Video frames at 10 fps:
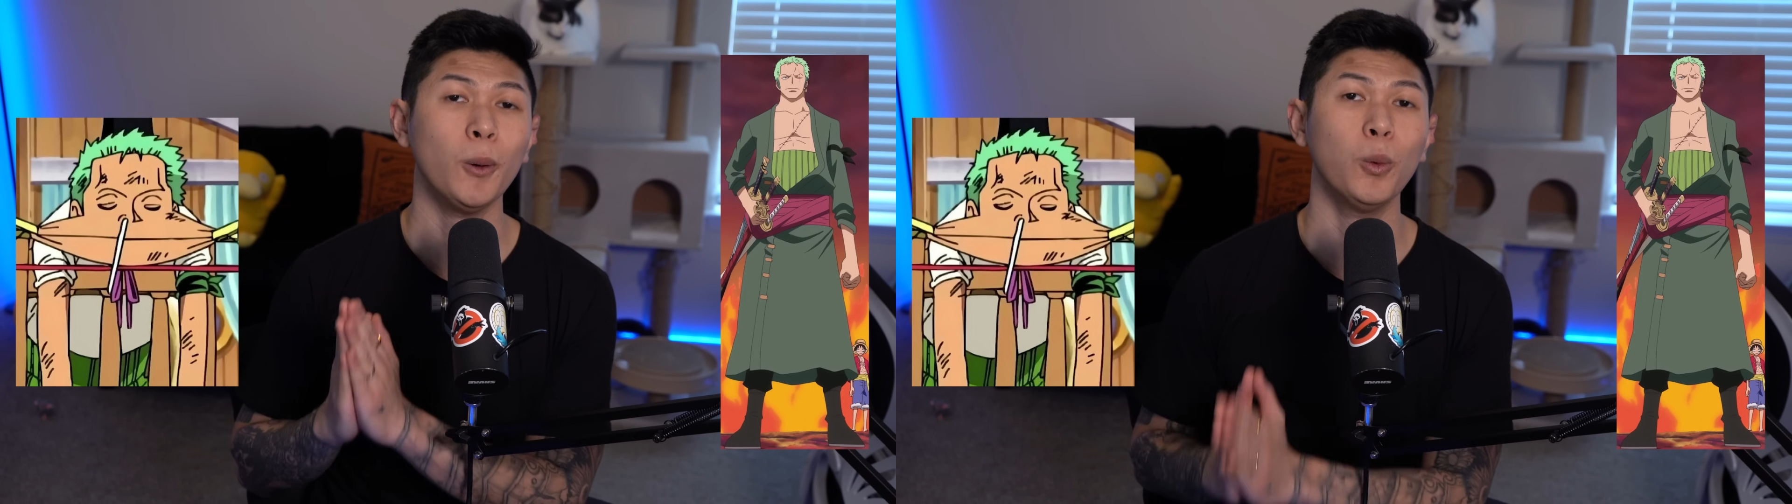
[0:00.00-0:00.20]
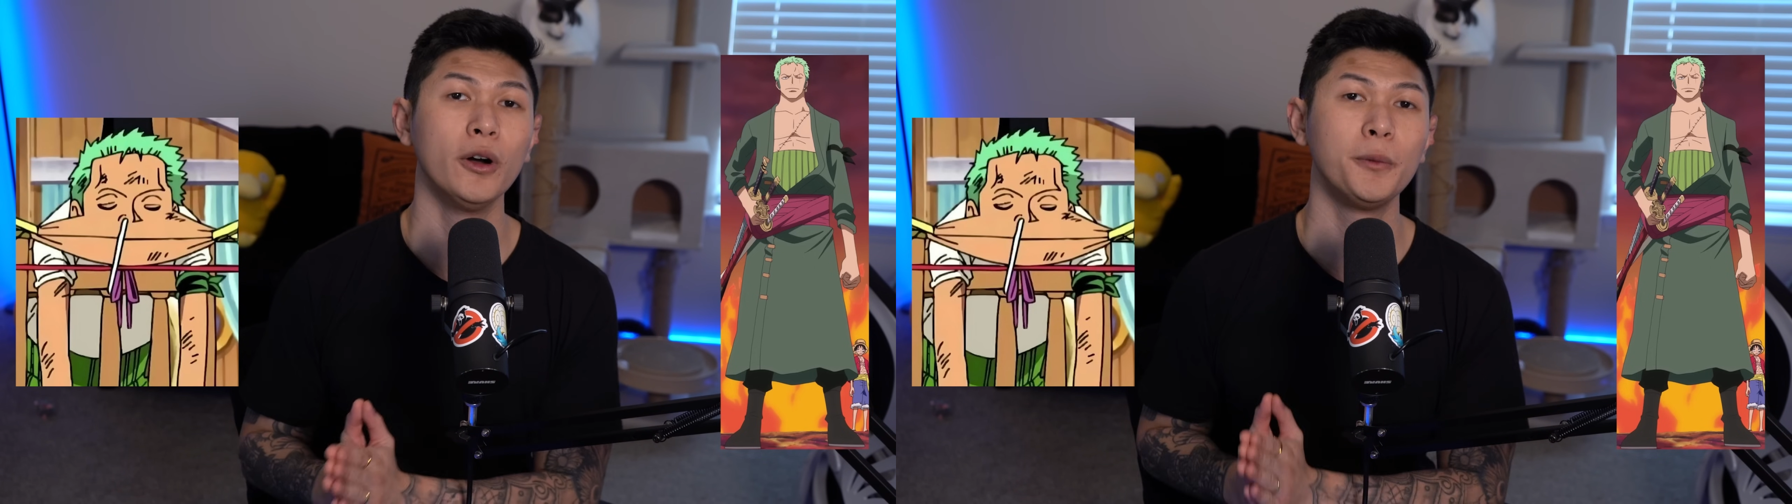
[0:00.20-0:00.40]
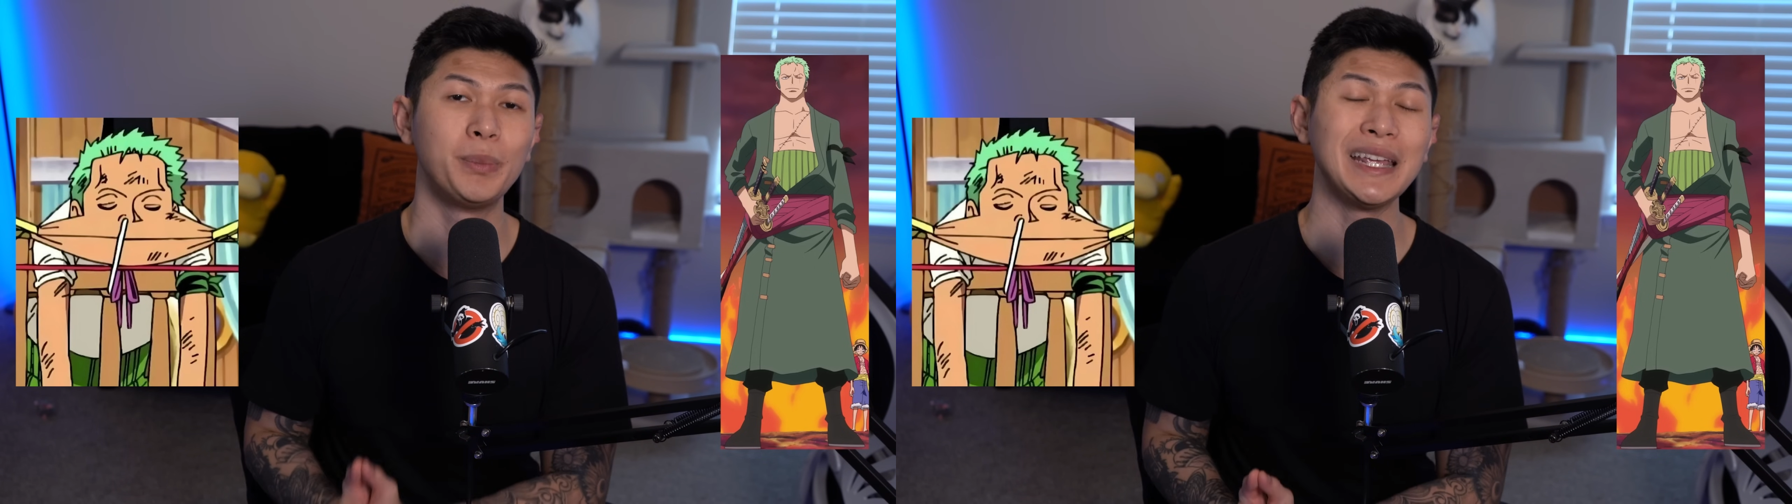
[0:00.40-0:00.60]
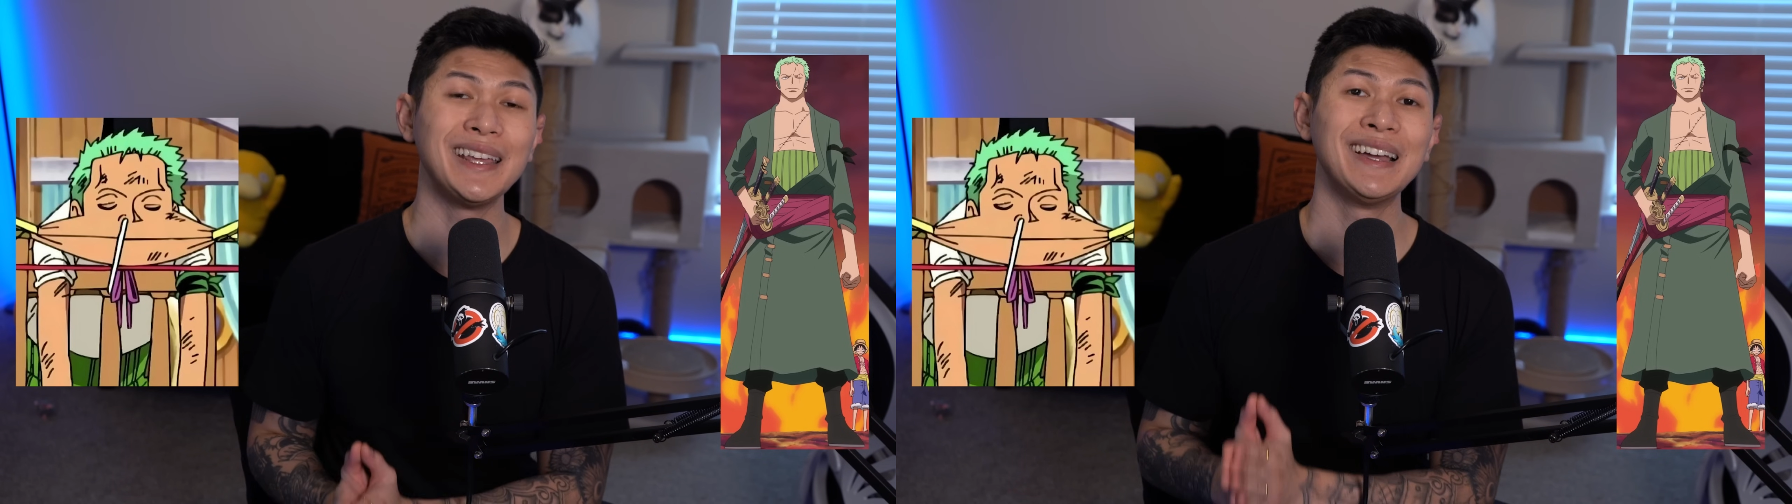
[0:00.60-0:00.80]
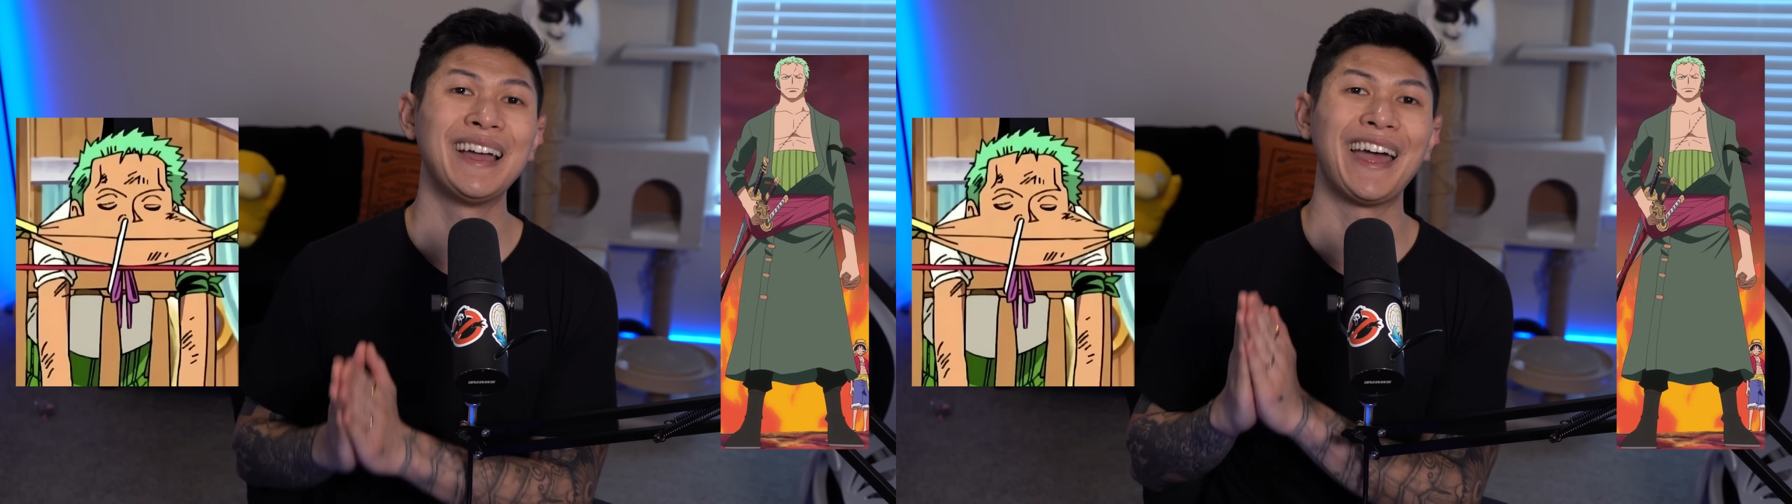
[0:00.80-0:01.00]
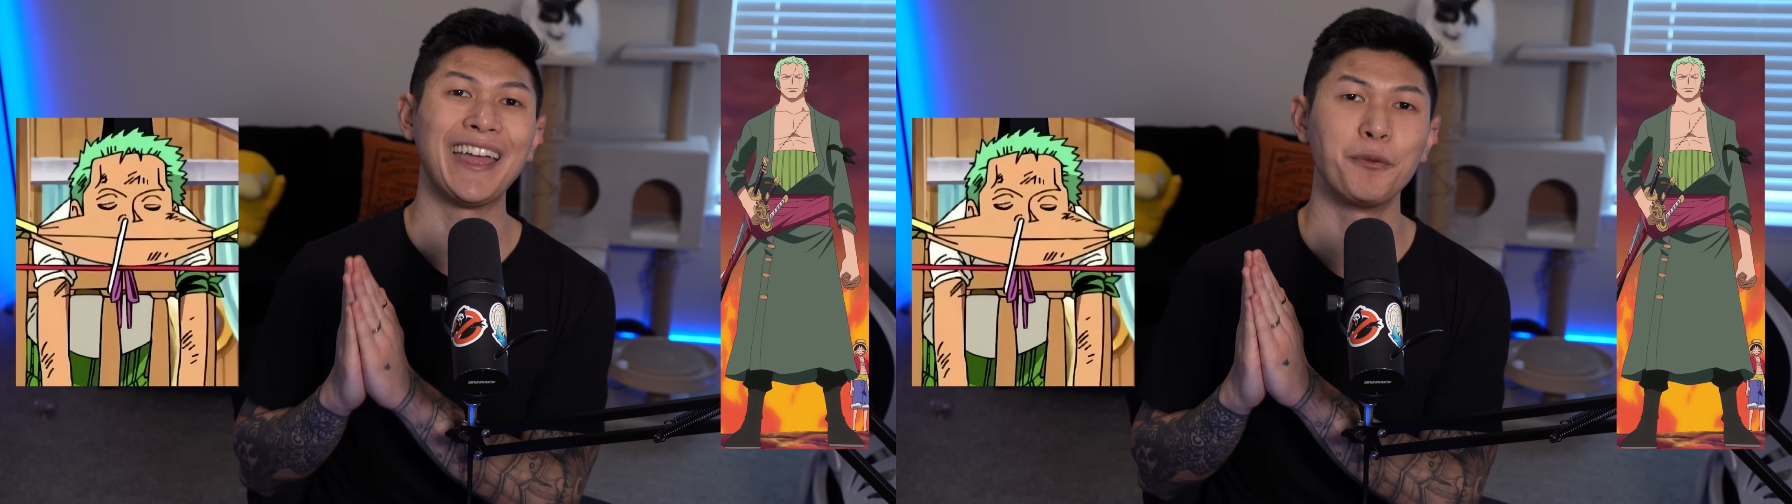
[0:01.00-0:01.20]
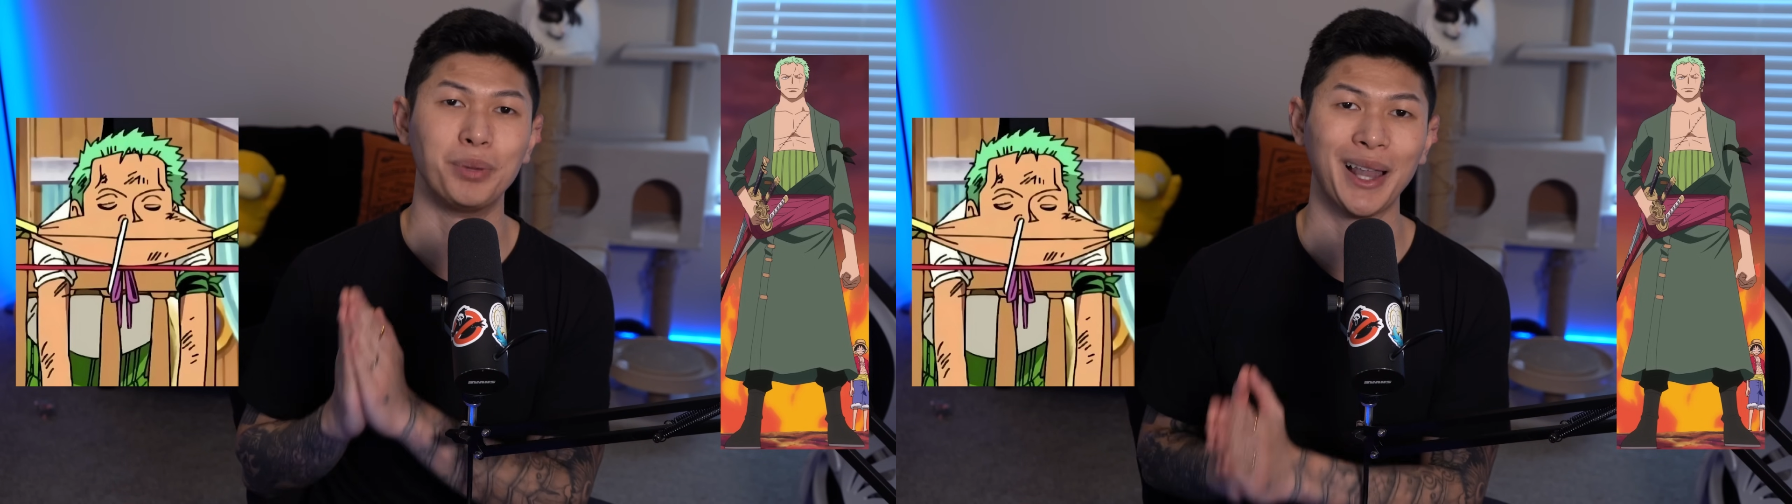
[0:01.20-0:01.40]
would be a